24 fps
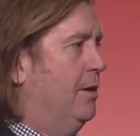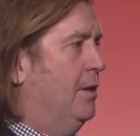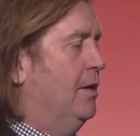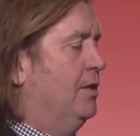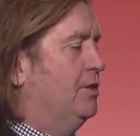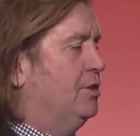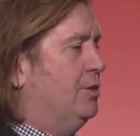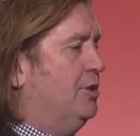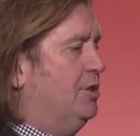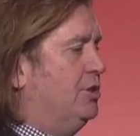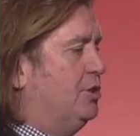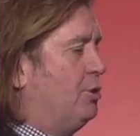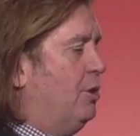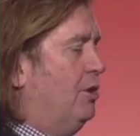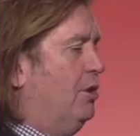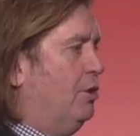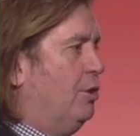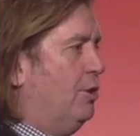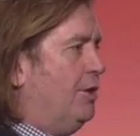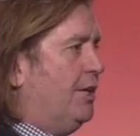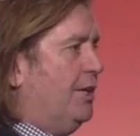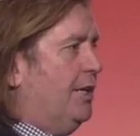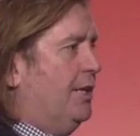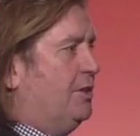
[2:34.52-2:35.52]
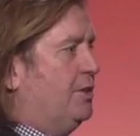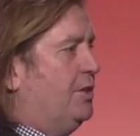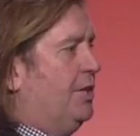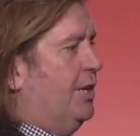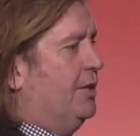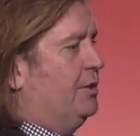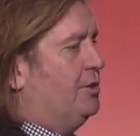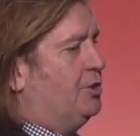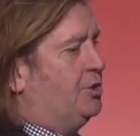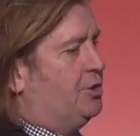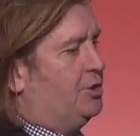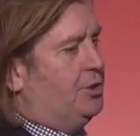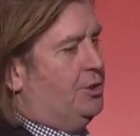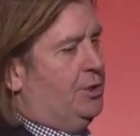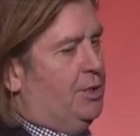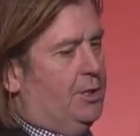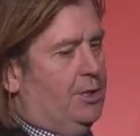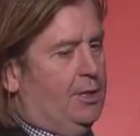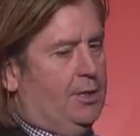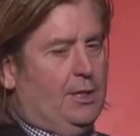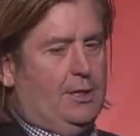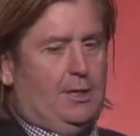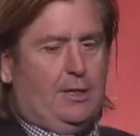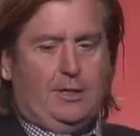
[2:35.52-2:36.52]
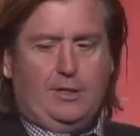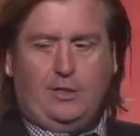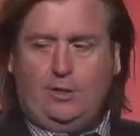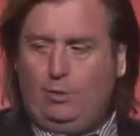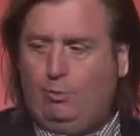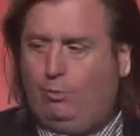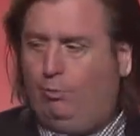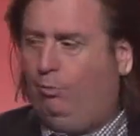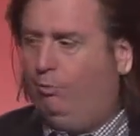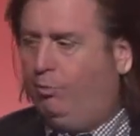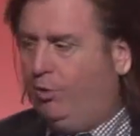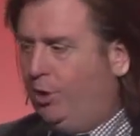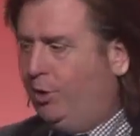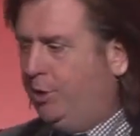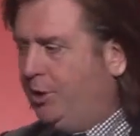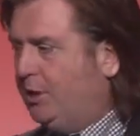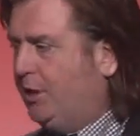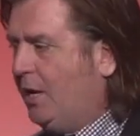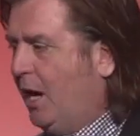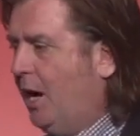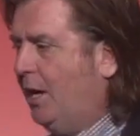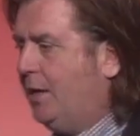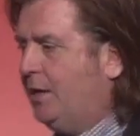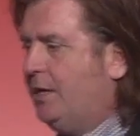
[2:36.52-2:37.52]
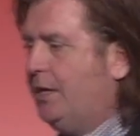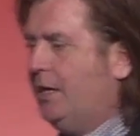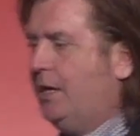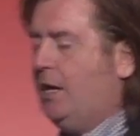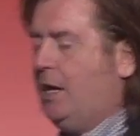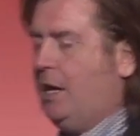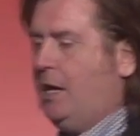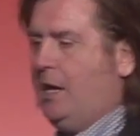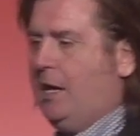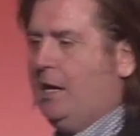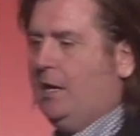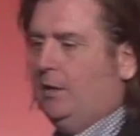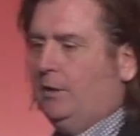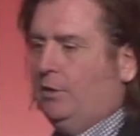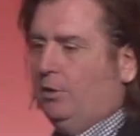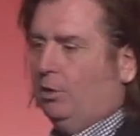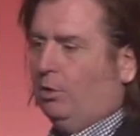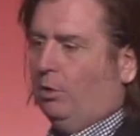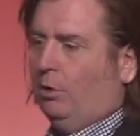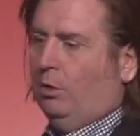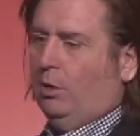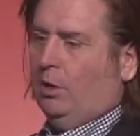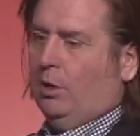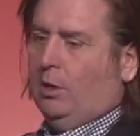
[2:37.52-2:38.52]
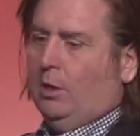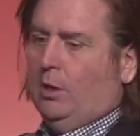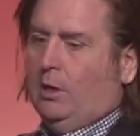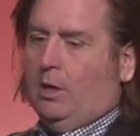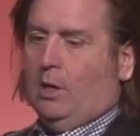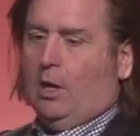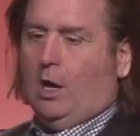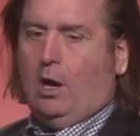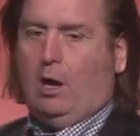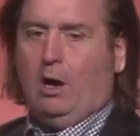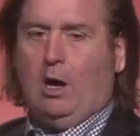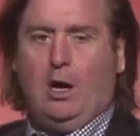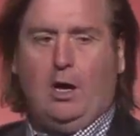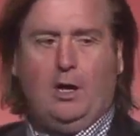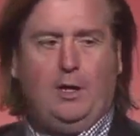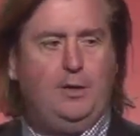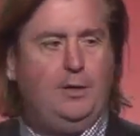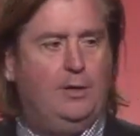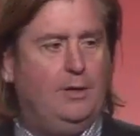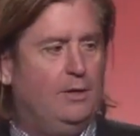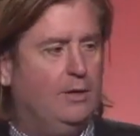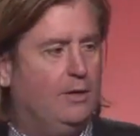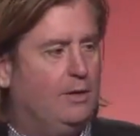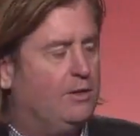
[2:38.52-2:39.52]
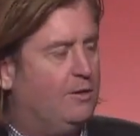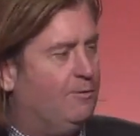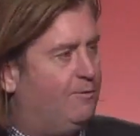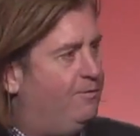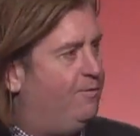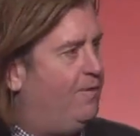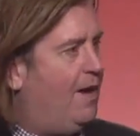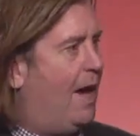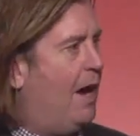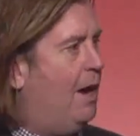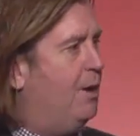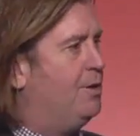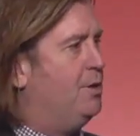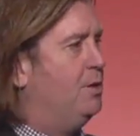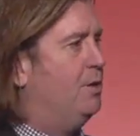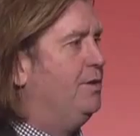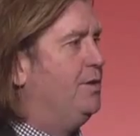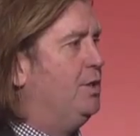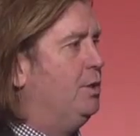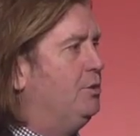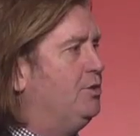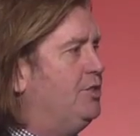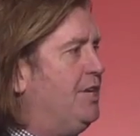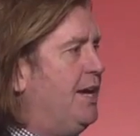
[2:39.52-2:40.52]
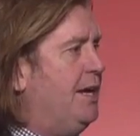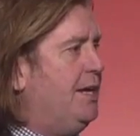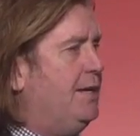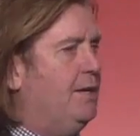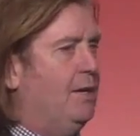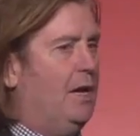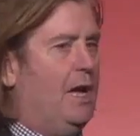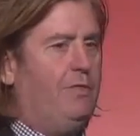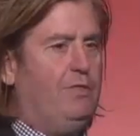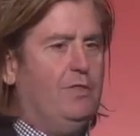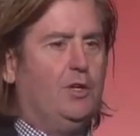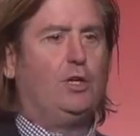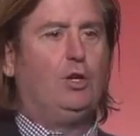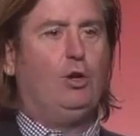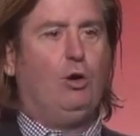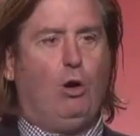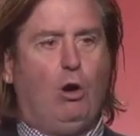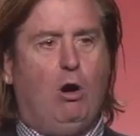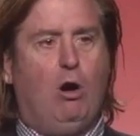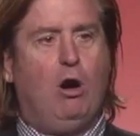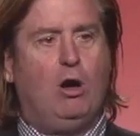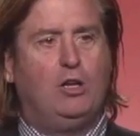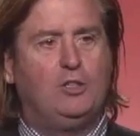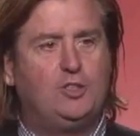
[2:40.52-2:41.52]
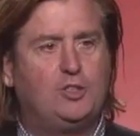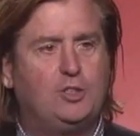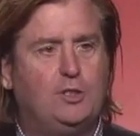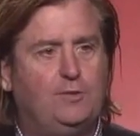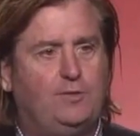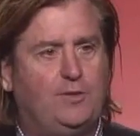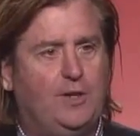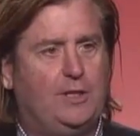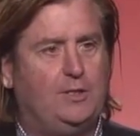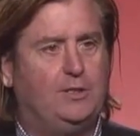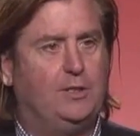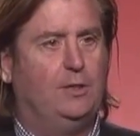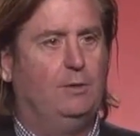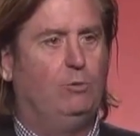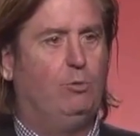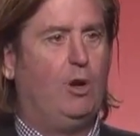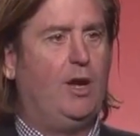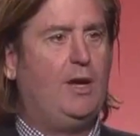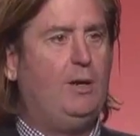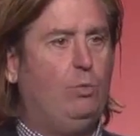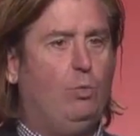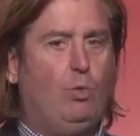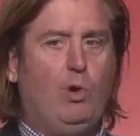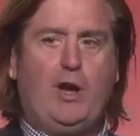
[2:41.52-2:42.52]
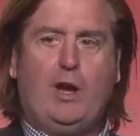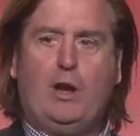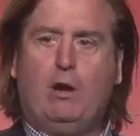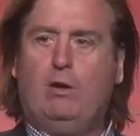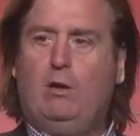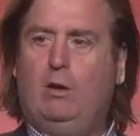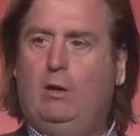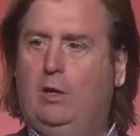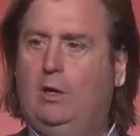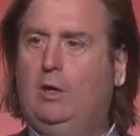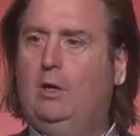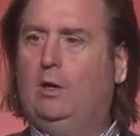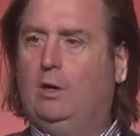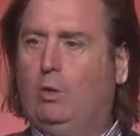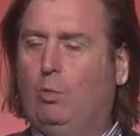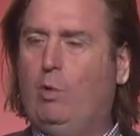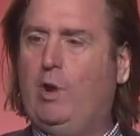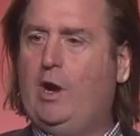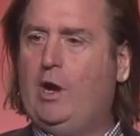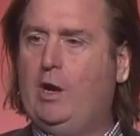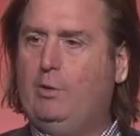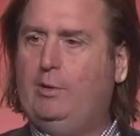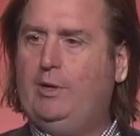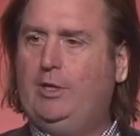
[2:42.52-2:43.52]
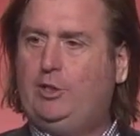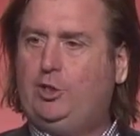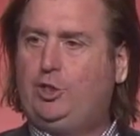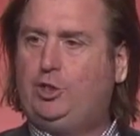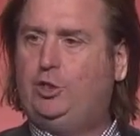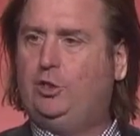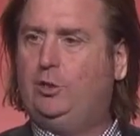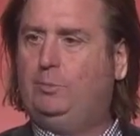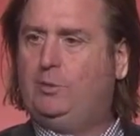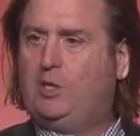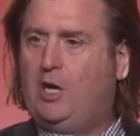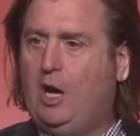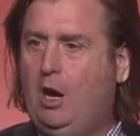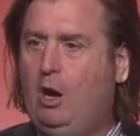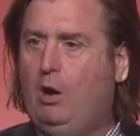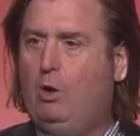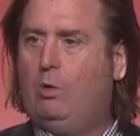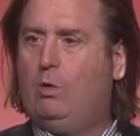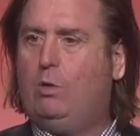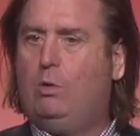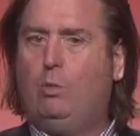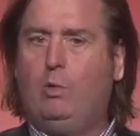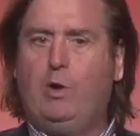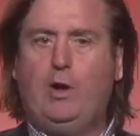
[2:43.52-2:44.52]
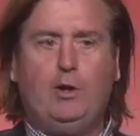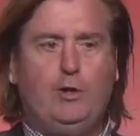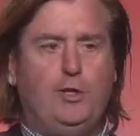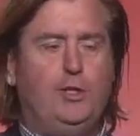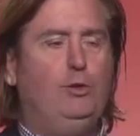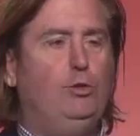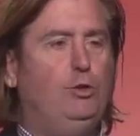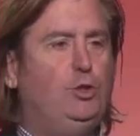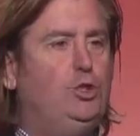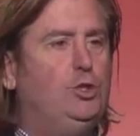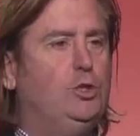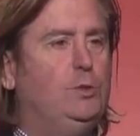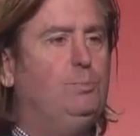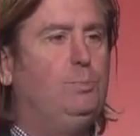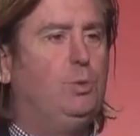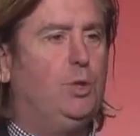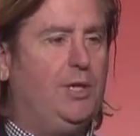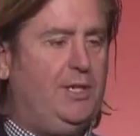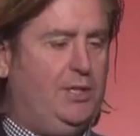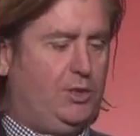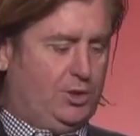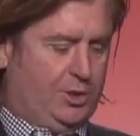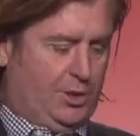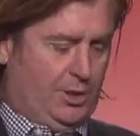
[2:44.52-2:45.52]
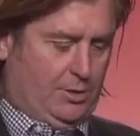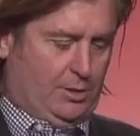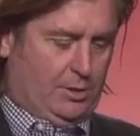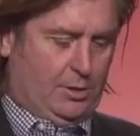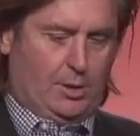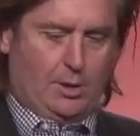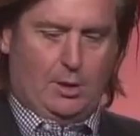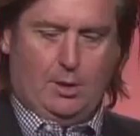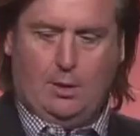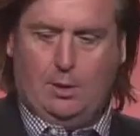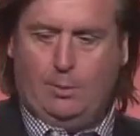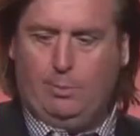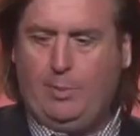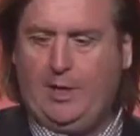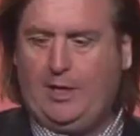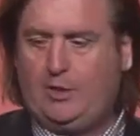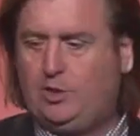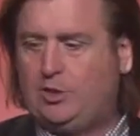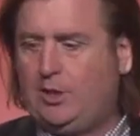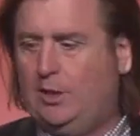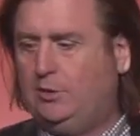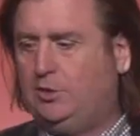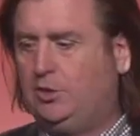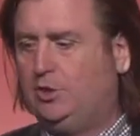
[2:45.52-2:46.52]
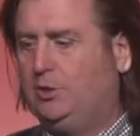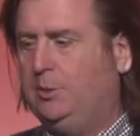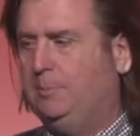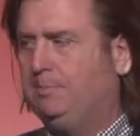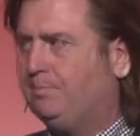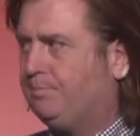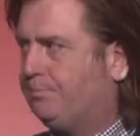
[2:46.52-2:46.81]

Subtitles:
So you start looking at this, you really got to get a handle on the value of your data and the cost of it, right? Where it should go, where you should place it. Make sense?